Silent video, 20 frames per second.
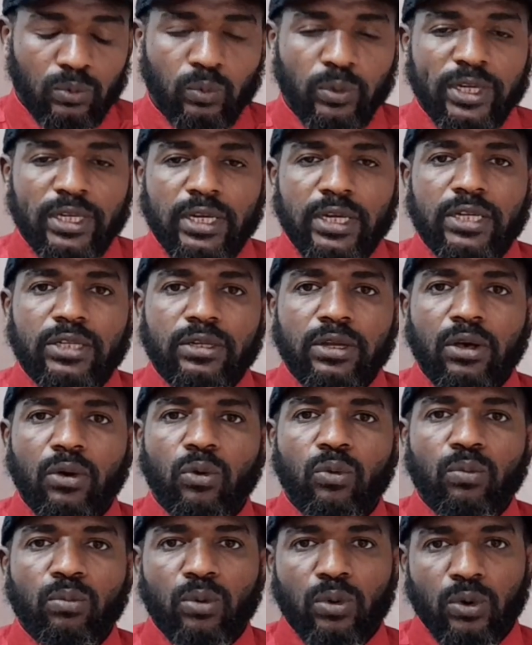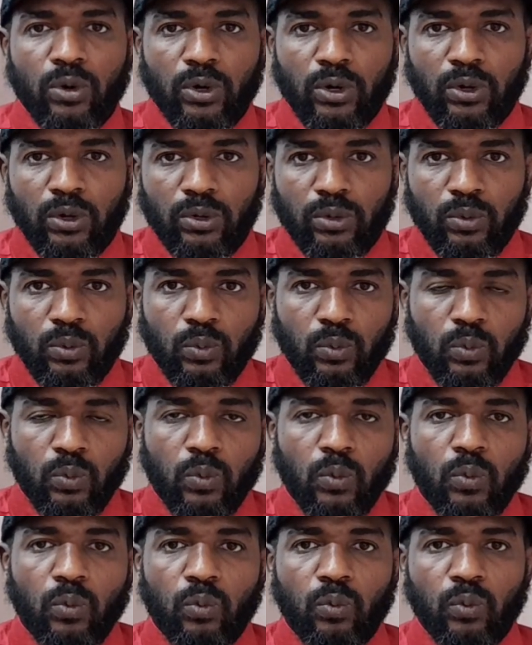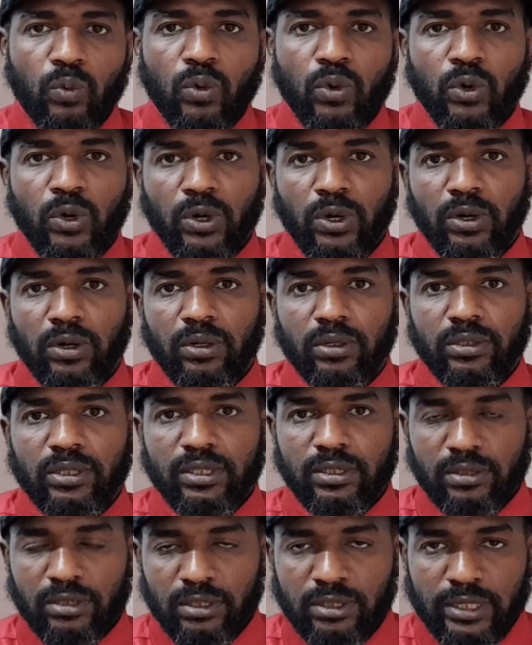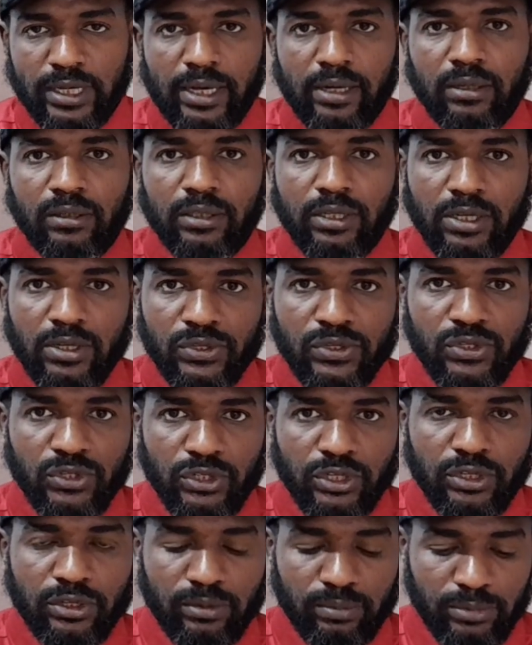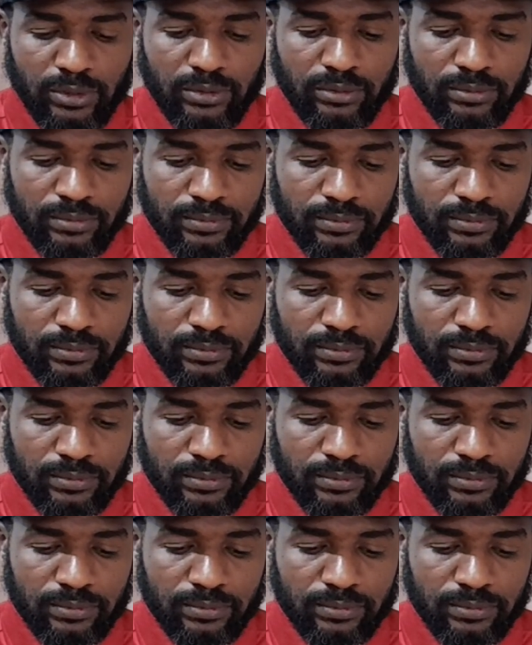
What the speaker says: We need no more war. That's the title, ladies and gentlemen.